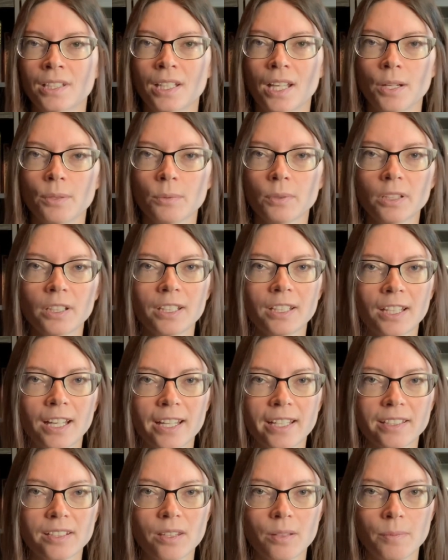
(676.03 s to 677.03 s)
I really
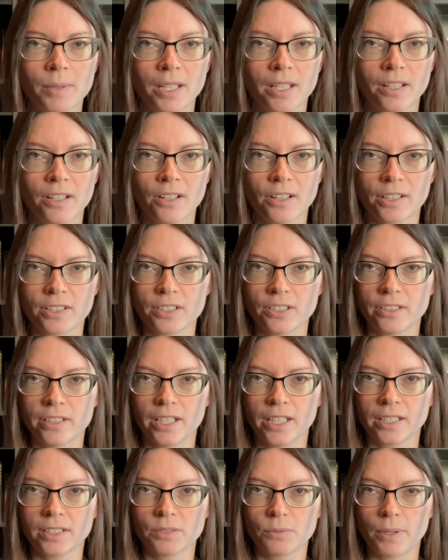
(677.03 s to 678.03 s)
liked the main character,
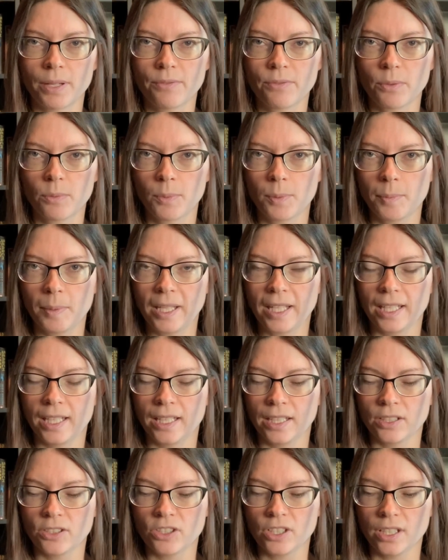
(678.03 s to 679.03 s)
Nyx, right from the
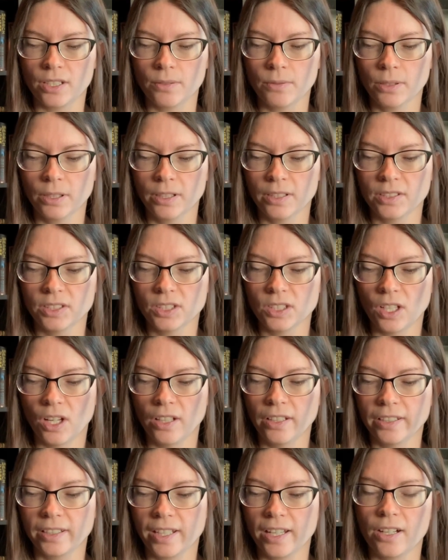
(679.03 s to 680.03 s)
beginning. She had a really
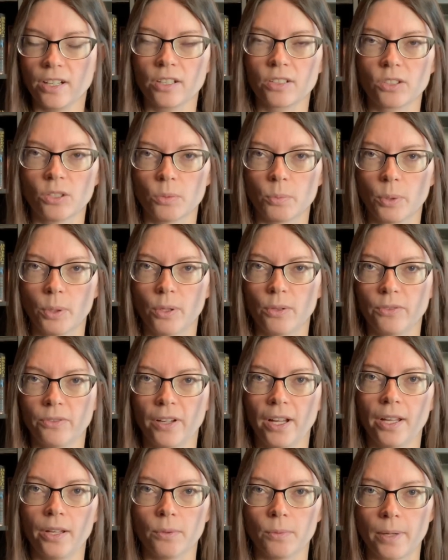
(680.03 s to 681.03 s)
solid character
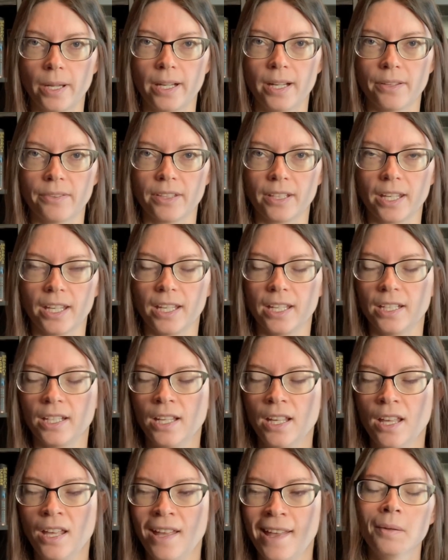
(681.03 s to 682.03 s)
profile right out the gate.
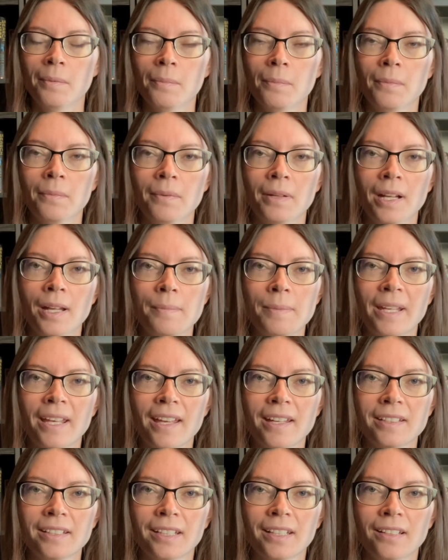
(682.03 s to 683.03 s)
But I
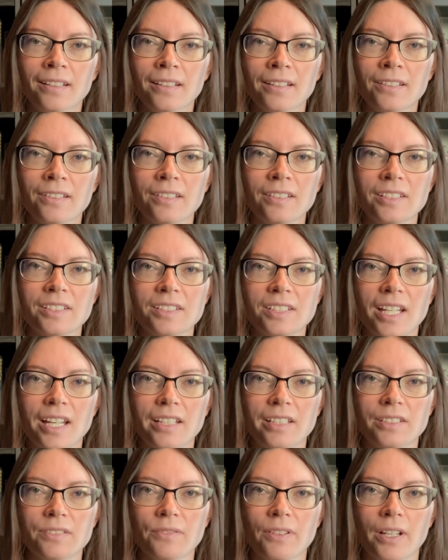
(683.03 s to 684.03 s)
began to get a little
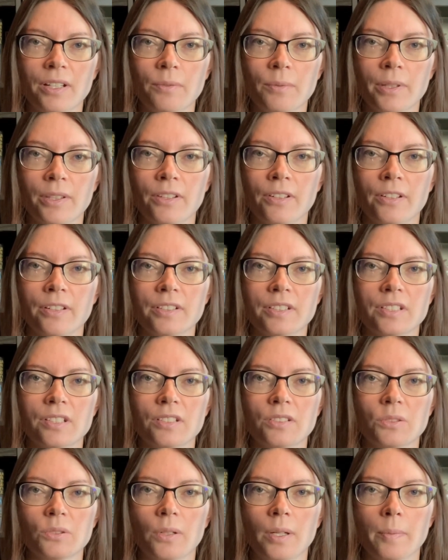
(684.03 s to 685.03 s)
dissatisfied with her as the
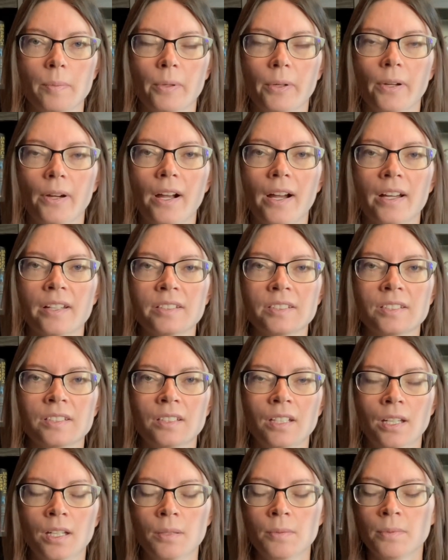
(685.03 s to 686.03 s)
story progressed,
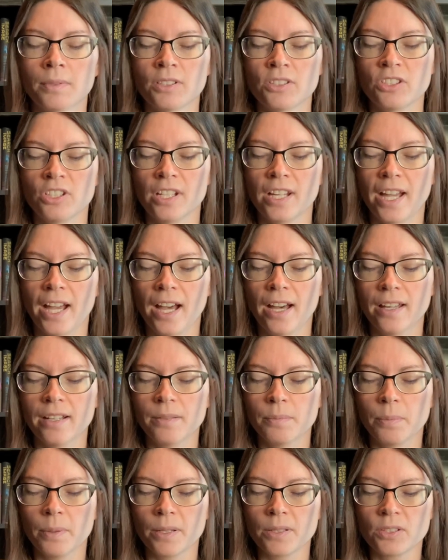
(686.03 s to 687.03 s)
because she had
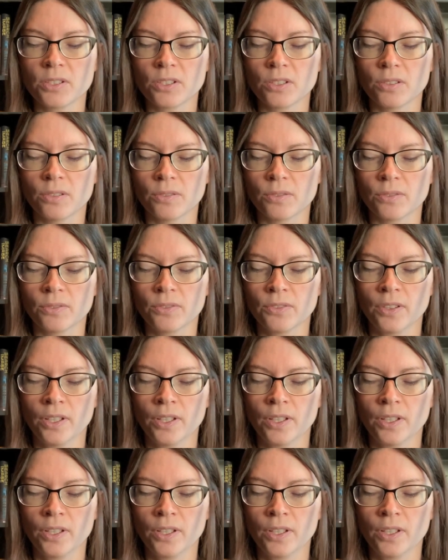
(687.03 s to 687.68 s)
a bunch of